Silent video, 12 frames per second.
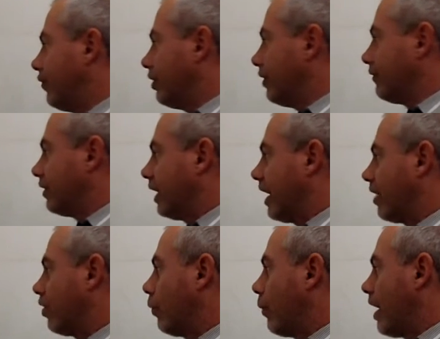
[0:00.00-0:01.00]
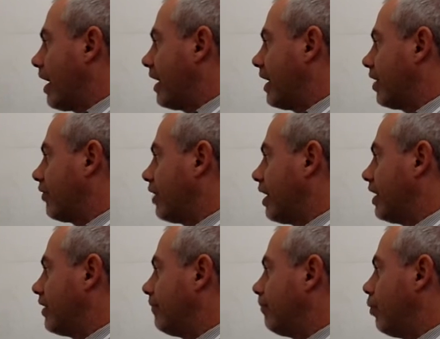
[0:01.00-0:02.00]
foot of the ladder away at a rate
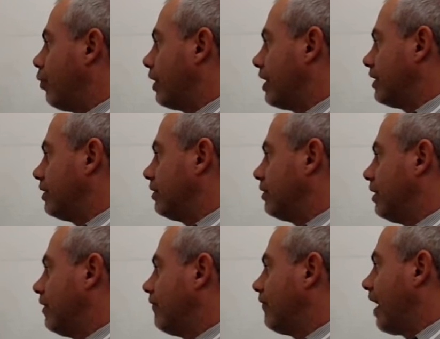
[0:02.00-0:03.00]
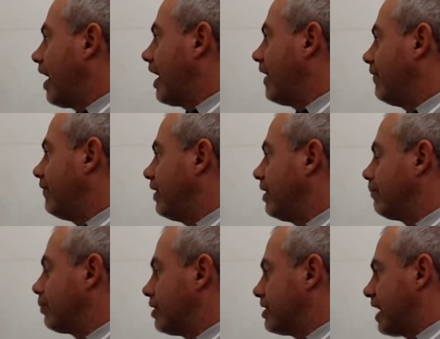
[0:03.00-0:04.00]
of 0.5 feet
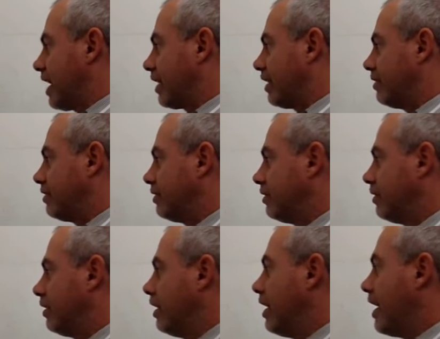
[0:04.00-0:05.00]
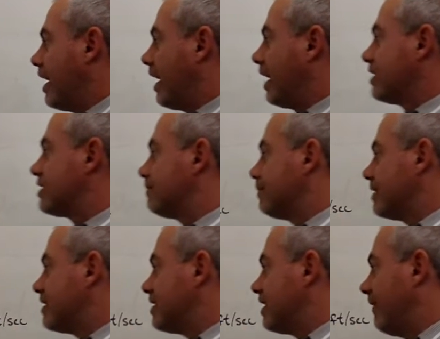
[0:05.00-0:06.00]
per second, and
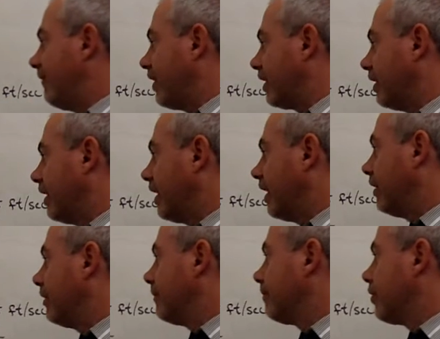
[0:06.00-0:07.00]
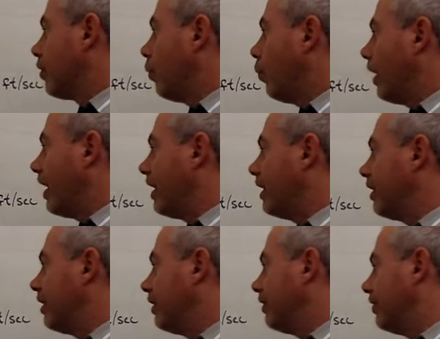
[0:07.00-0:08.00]
specifically when
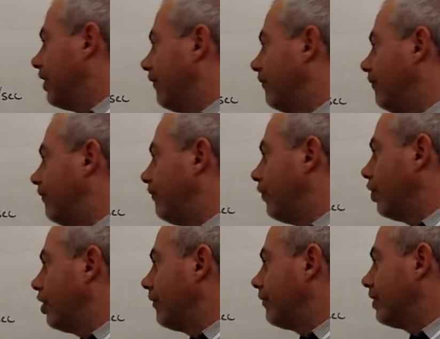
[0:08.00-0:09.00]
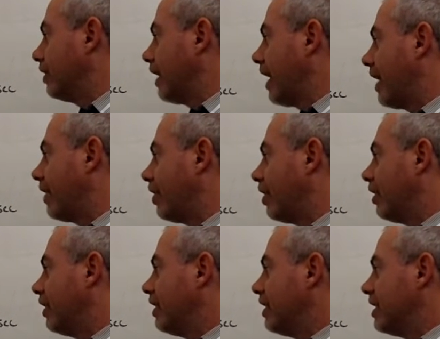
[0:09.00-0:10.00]
the foot of the ladder
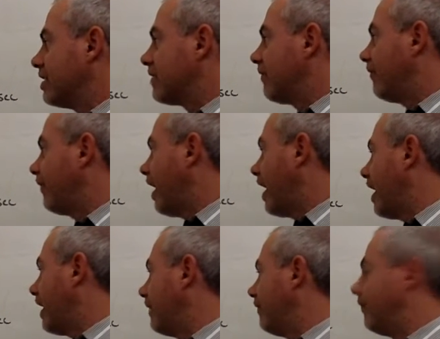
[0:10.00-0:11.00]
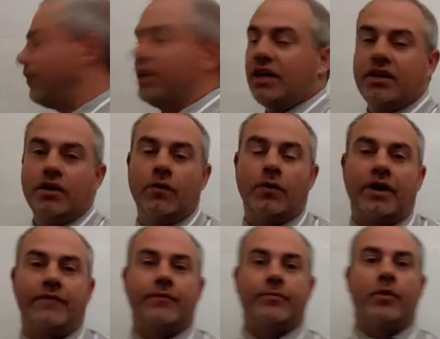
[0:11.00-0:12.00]
is five feet away
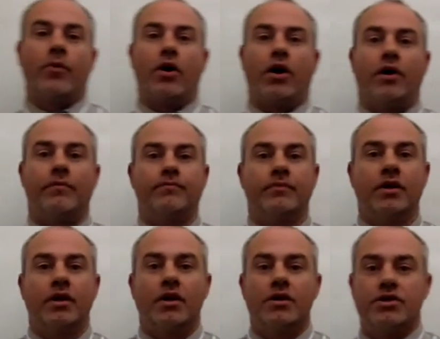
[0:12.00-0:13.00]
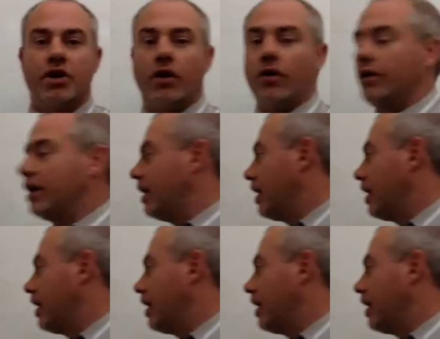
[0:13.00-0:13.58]
from the wall. So